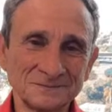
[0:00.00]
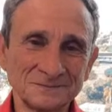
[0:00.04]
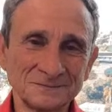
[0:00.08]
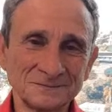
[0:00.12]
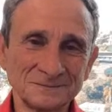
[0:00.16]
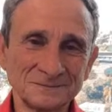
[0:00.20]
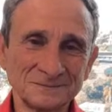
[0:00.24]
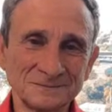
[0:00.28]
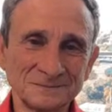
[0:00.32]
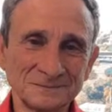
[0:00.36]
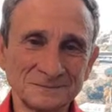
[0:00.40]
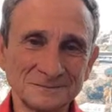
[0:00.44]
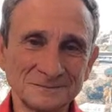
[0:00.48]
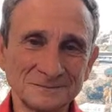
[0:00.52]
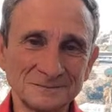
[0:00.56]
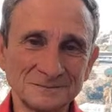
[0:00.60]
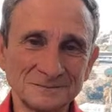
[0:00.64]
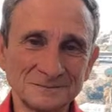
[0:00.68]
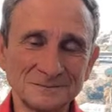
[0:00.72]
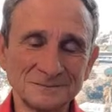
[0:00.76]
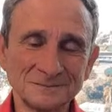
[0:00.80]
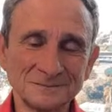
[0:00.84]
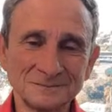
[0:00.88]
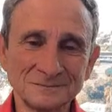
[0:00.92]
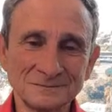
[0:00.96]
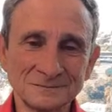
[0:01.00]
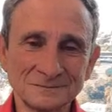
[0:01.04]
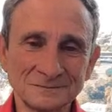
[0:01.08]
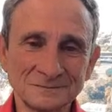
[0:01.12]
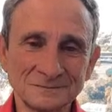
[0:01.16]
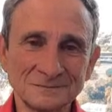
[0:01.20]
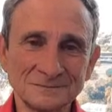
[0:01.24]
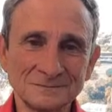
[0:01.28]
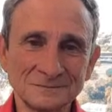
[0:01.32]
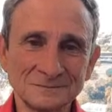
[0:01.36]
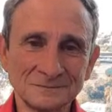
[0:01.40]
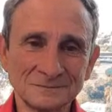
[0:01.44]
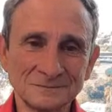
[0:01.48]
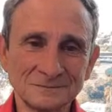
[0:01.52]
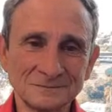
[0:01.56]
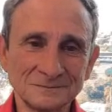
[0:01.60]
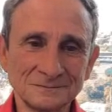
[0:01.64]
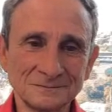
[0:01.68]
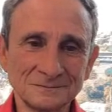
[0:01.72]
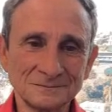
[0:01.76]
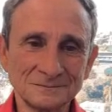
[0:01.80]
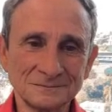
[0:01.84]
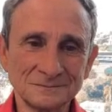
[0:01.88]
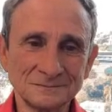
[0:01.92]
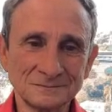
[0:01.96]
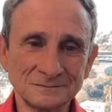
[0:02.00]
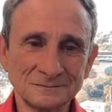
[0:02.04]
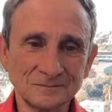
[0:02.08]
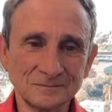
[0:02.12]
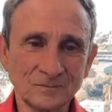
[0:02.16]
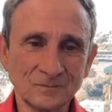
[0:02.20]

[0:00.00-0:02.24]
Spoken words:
This person isn't speaking.